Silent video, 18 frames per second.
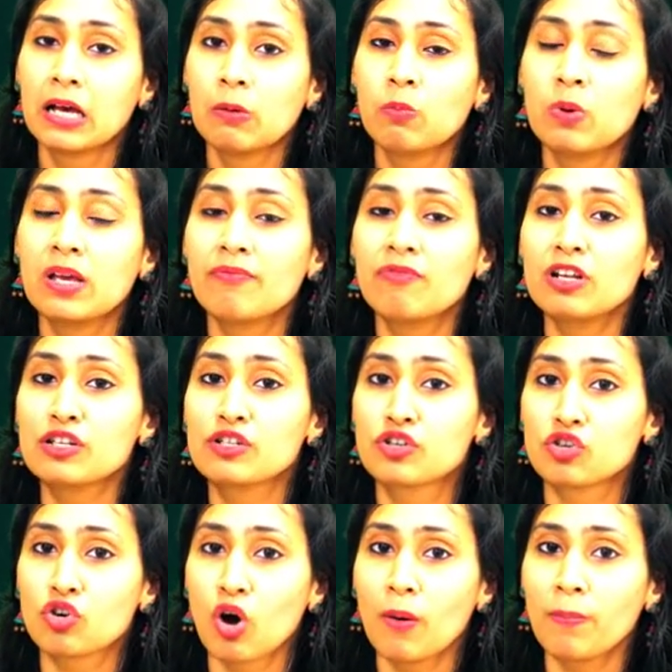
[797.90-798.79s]
We will
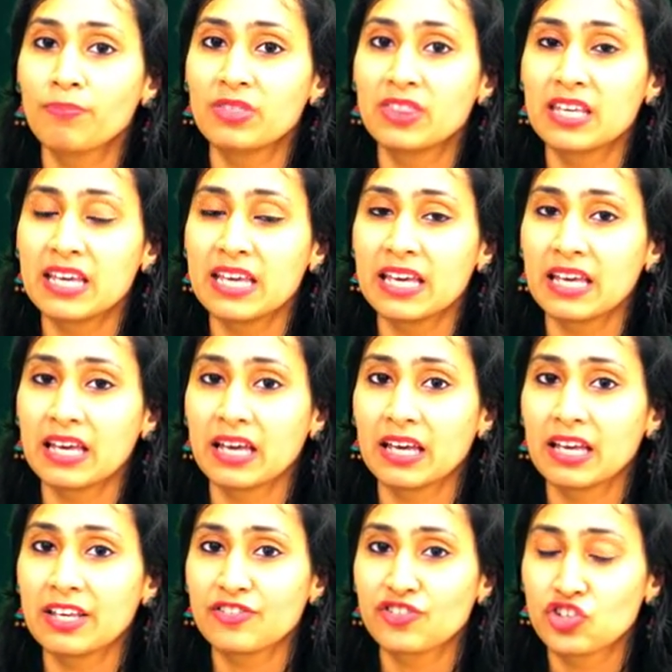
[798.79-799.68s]
drop the
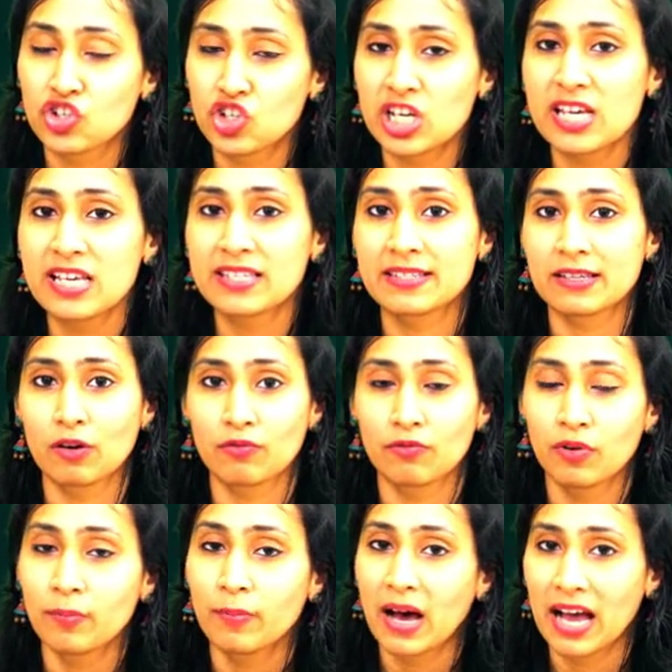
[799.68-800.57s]
chi
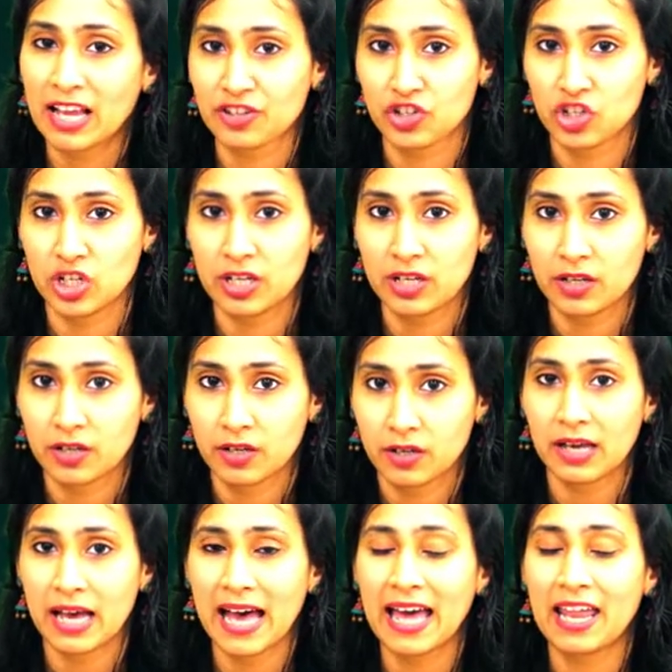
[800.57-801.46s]
sound from hachi
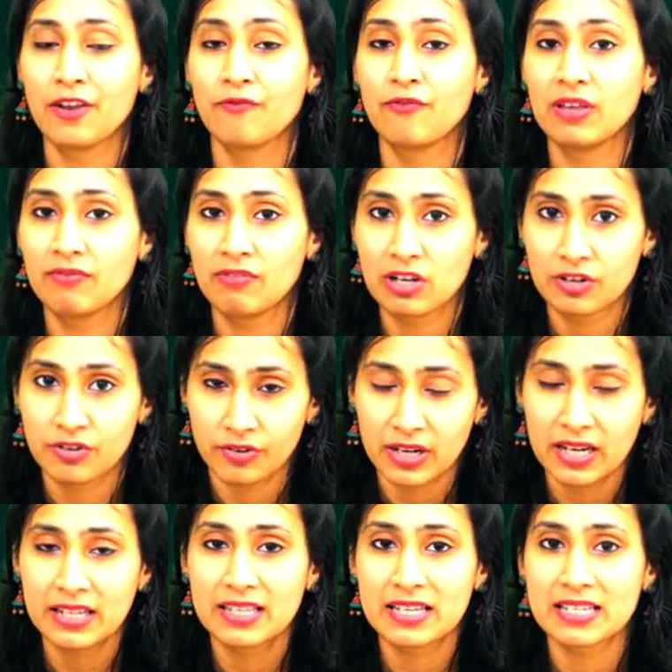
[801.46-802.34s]
and we will
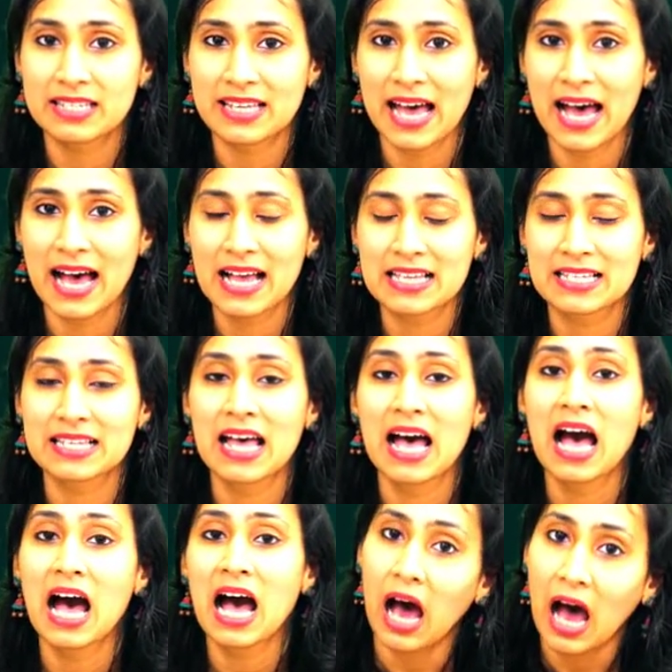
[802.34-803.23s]
read this as
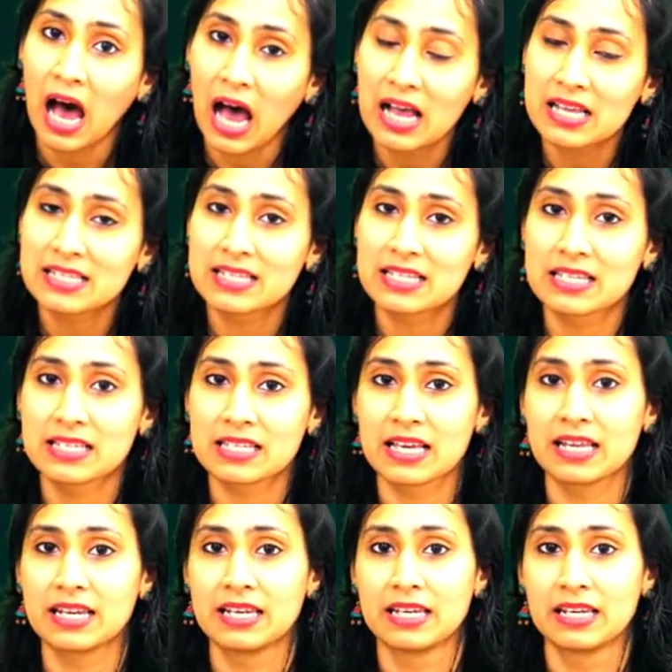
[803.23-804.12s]

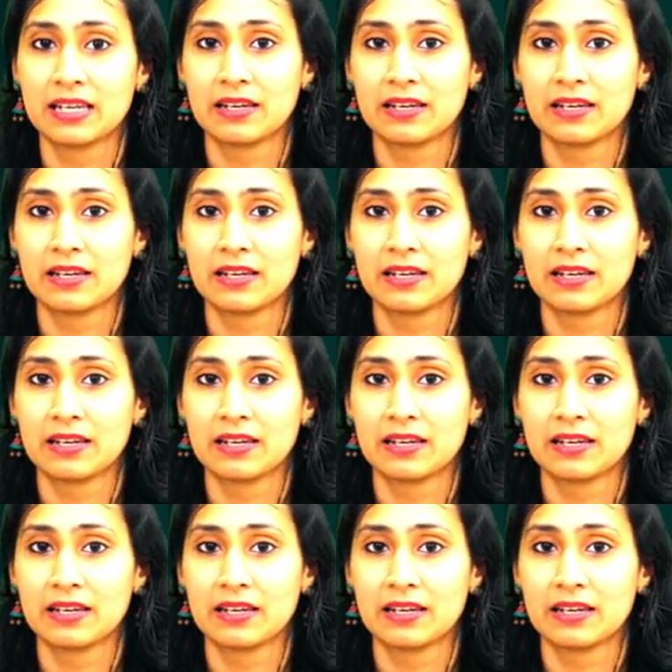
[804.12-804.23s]
hassen.